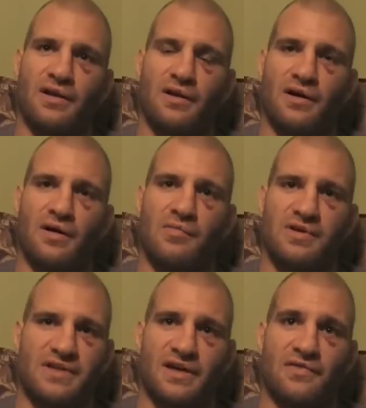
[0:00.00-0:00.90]
a
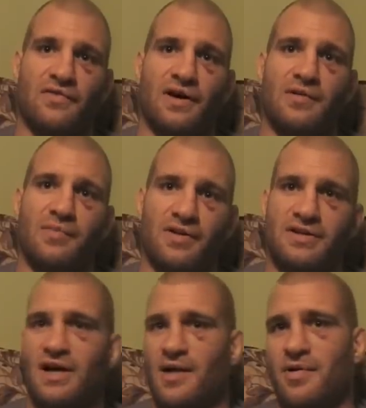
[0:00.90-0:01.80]
second fight. By the
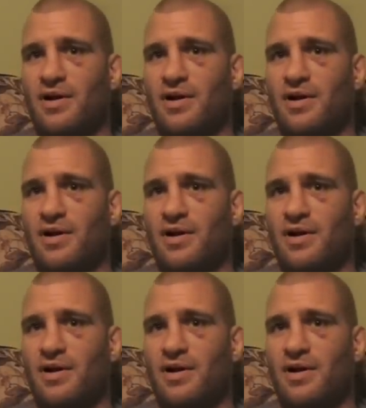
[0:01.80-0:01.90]
time I